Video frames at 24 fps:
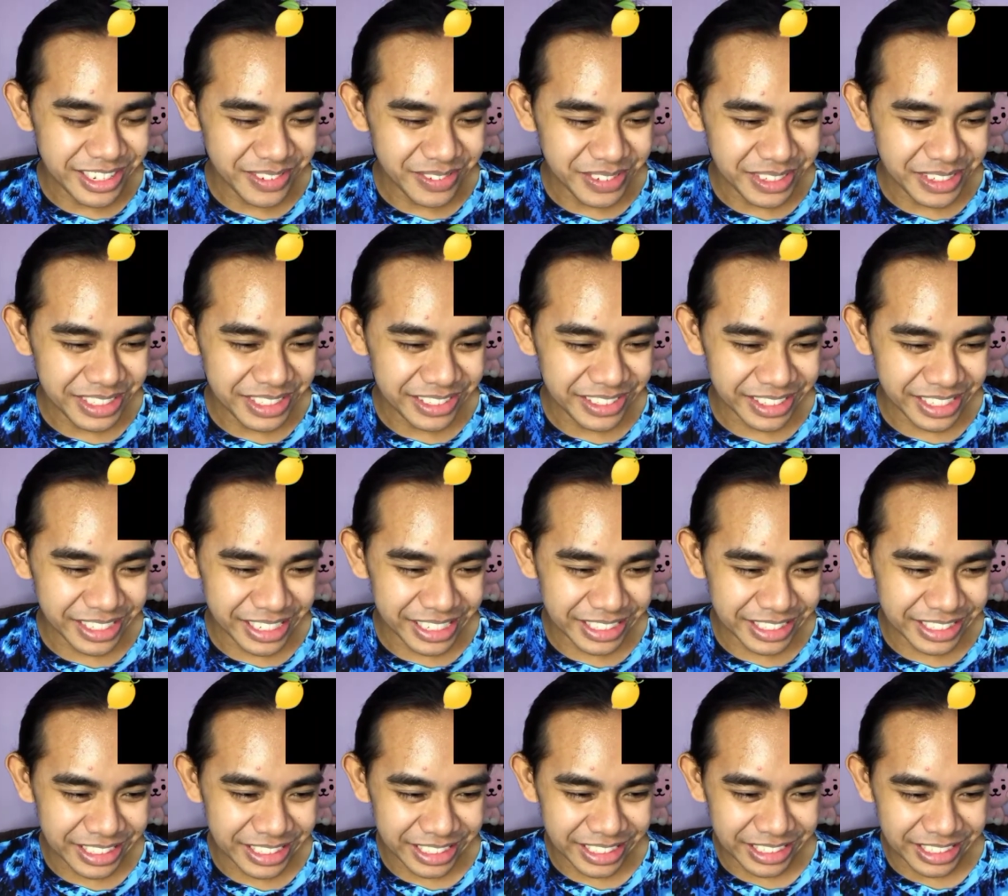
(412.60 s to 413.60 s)
naman nung
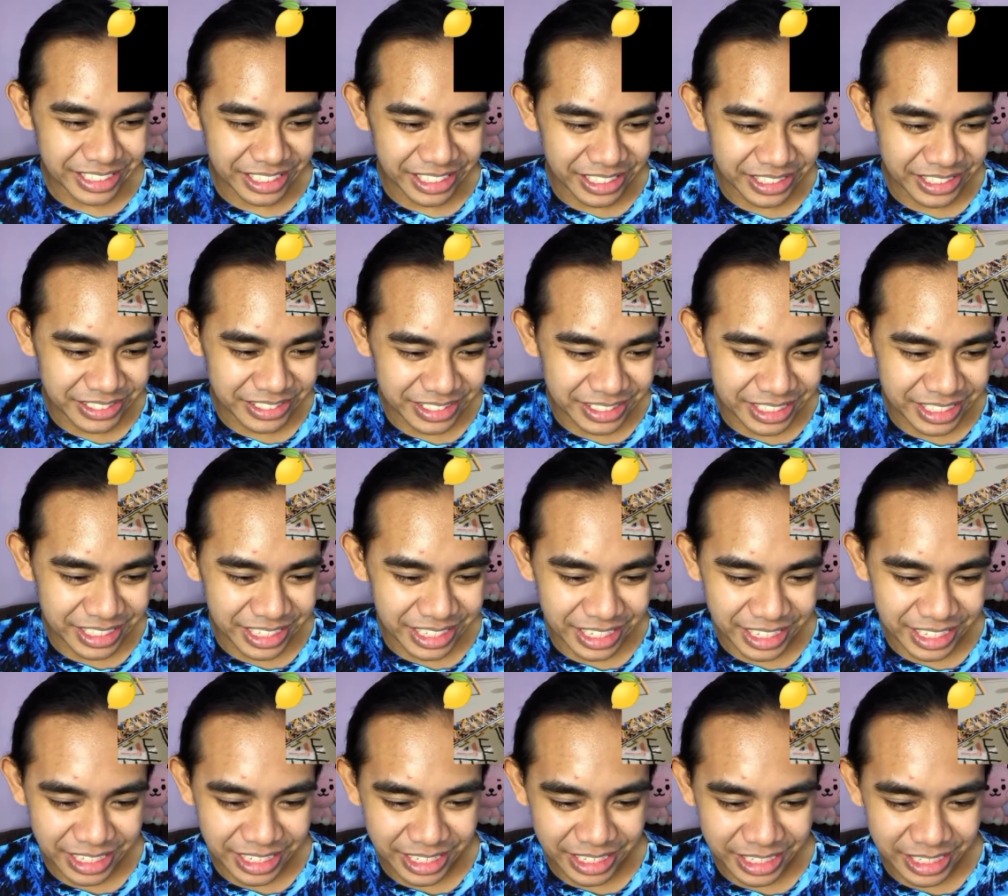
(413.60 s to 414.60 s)
ending na yun,
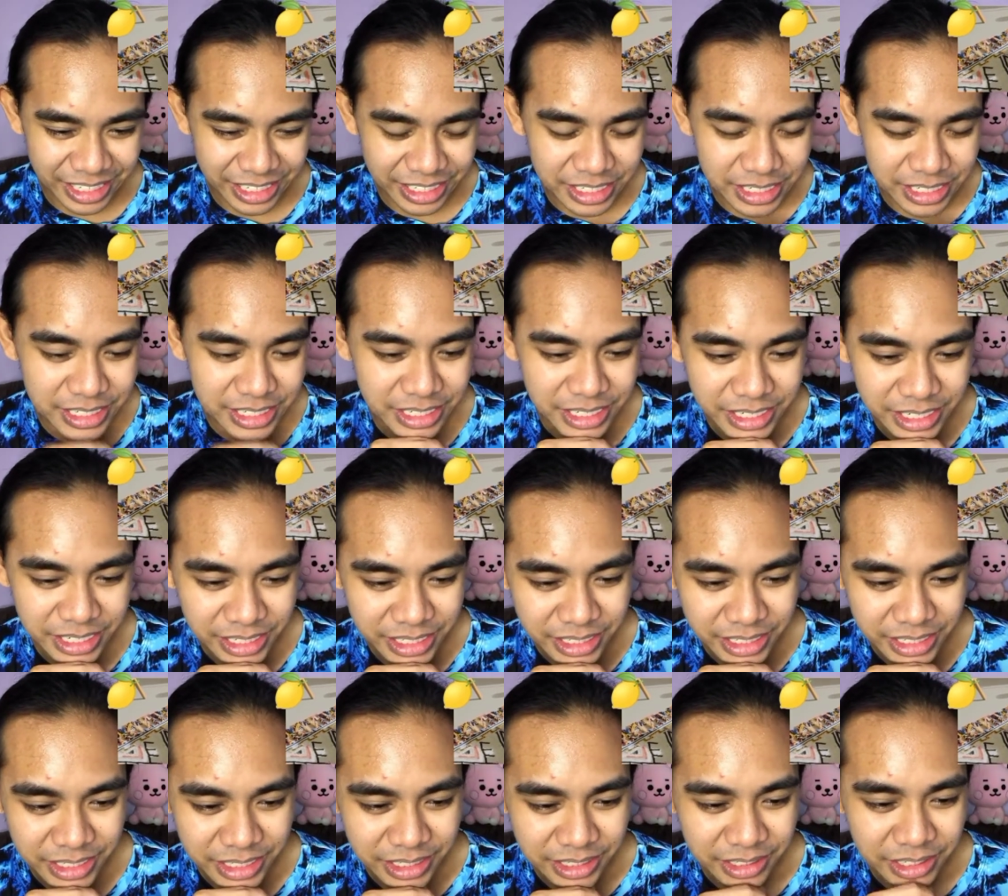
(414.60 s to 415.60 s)
guys.
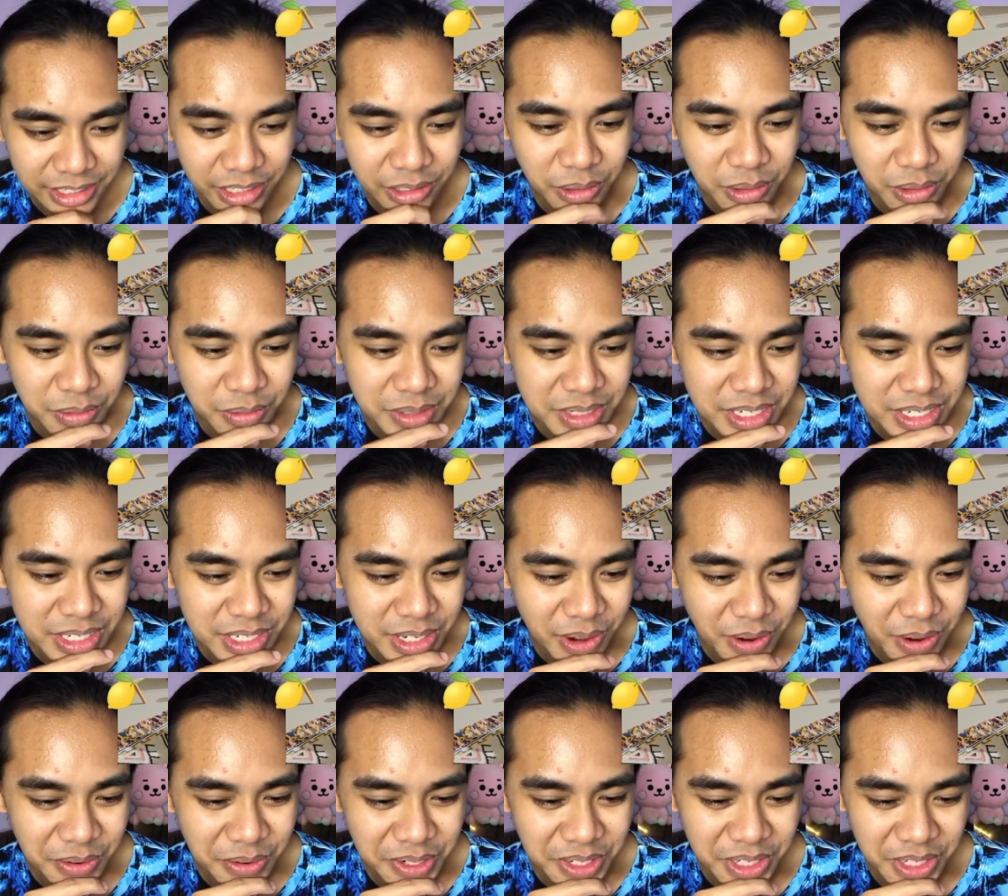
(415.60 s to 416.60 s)
That one was
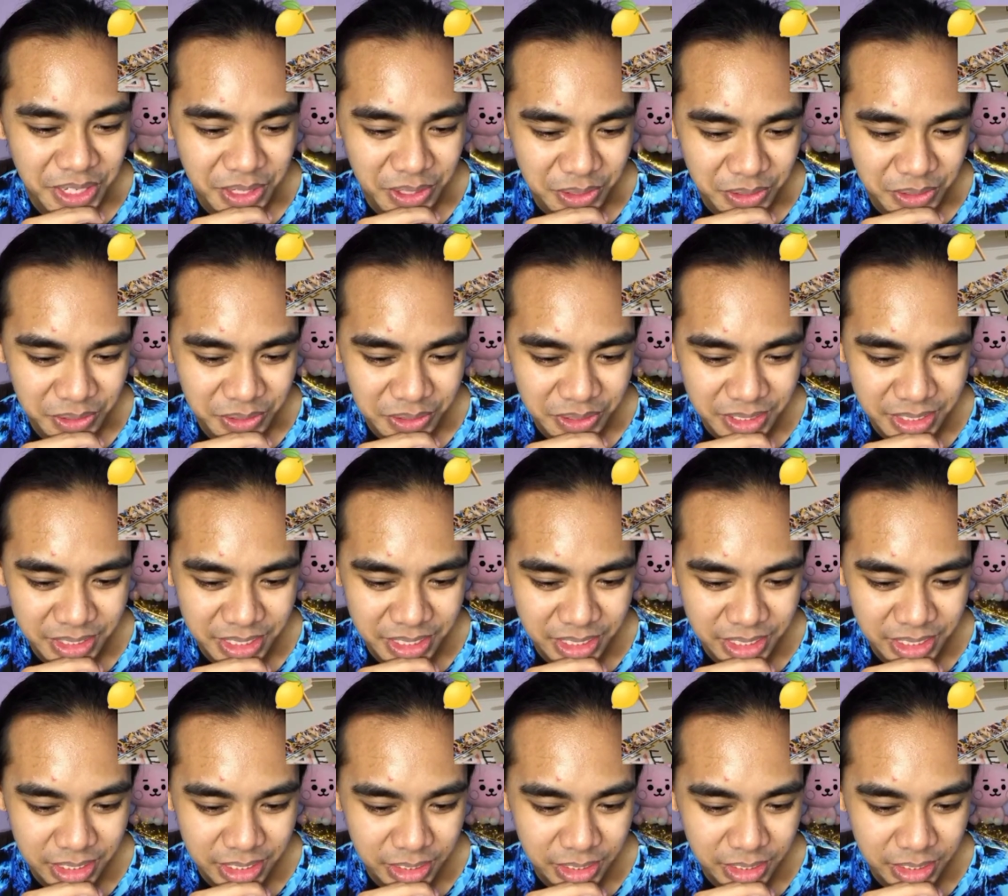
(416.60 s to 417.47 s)
so cute.